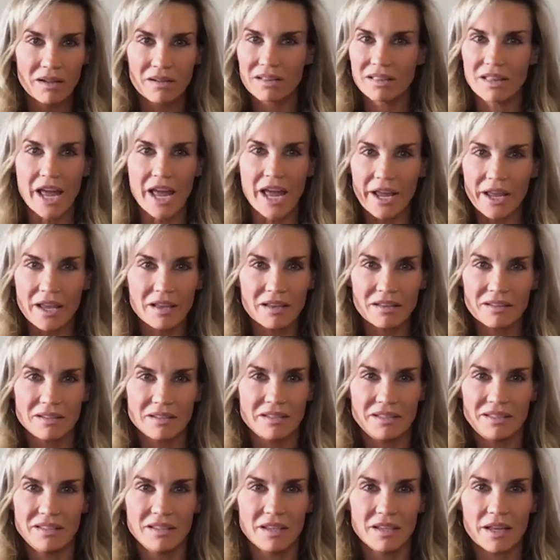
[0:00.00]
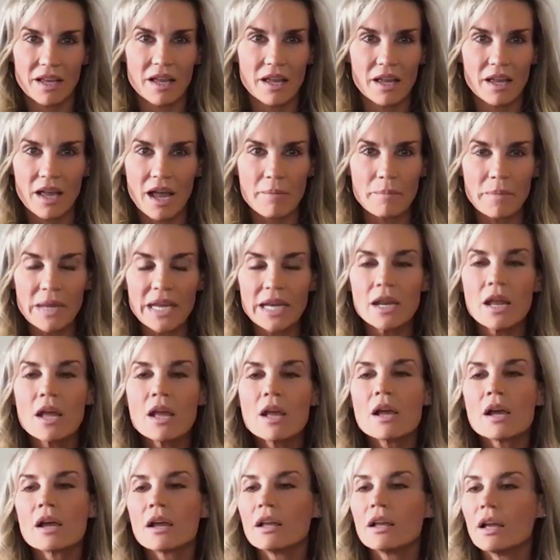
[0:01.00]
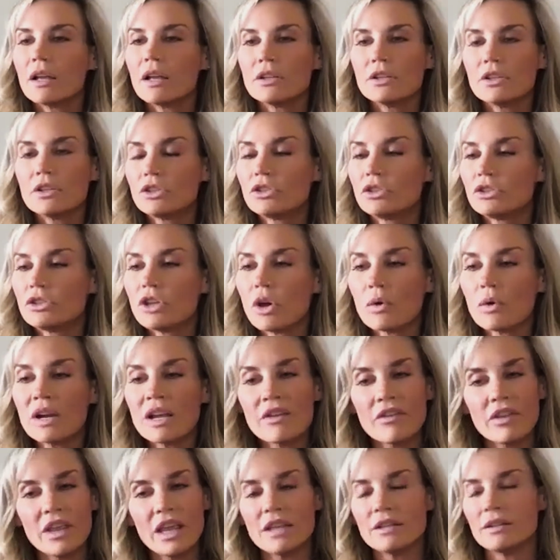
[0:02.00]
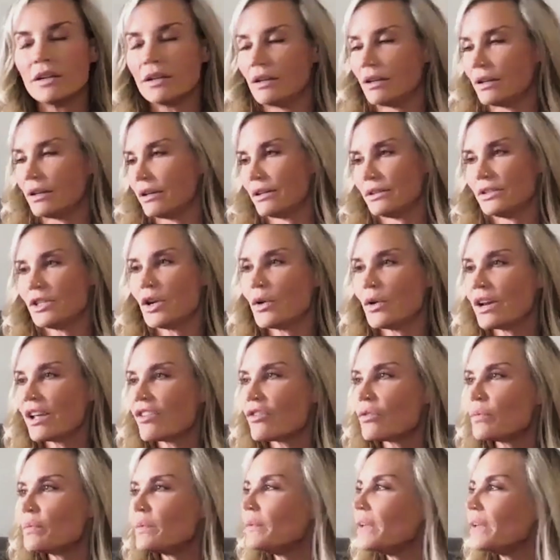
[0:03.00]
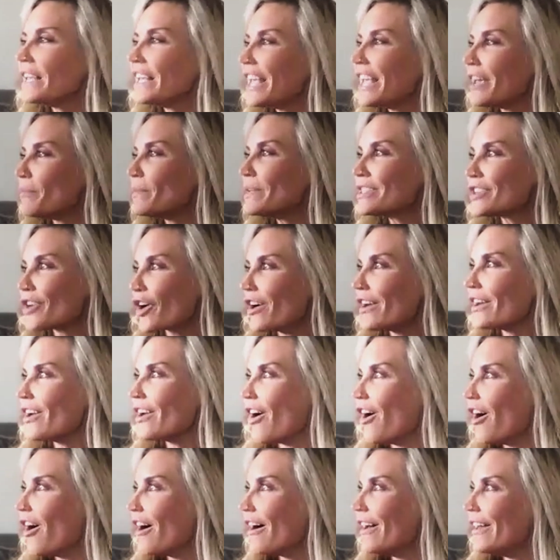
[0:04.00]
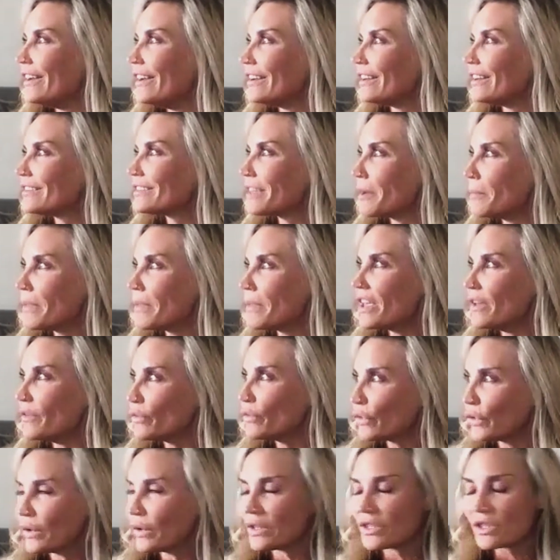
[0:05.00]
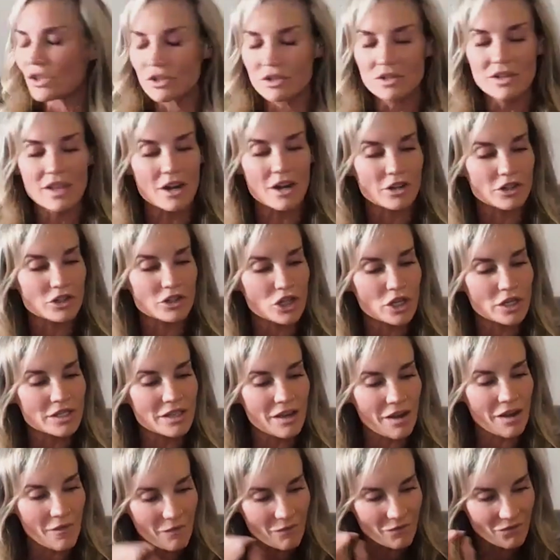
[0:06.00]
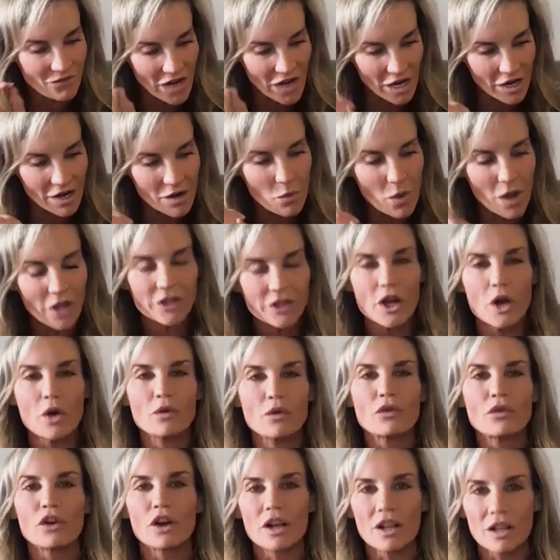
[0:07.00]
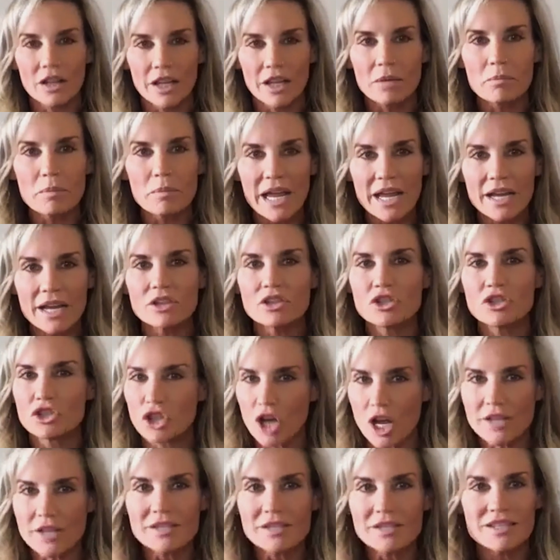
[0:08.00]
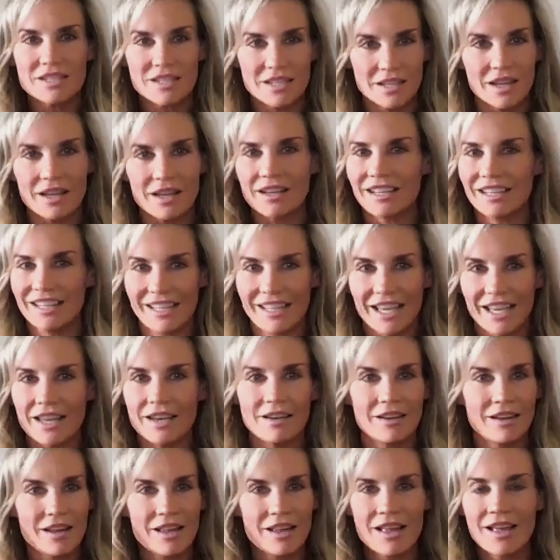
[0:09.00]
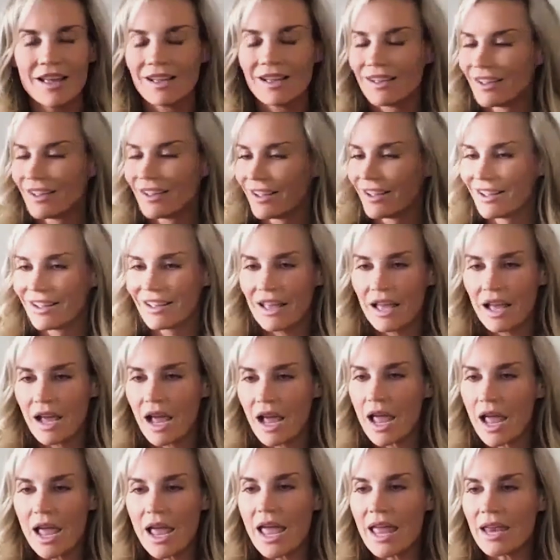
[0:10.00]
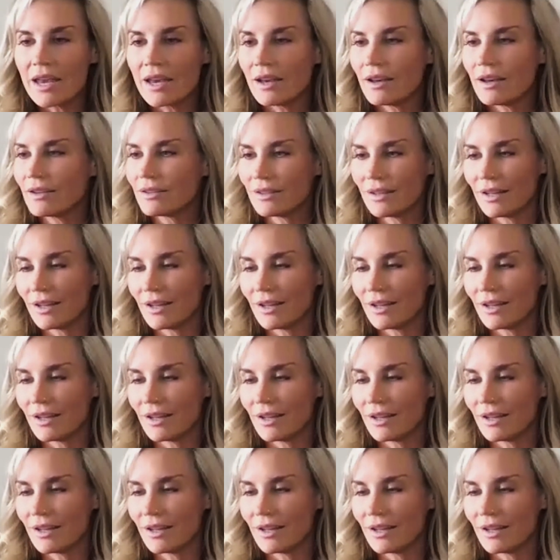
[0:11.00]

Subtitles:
Like, I mean, don't even get me started on some of the influencers that are just very well known for clickbait, just to get, and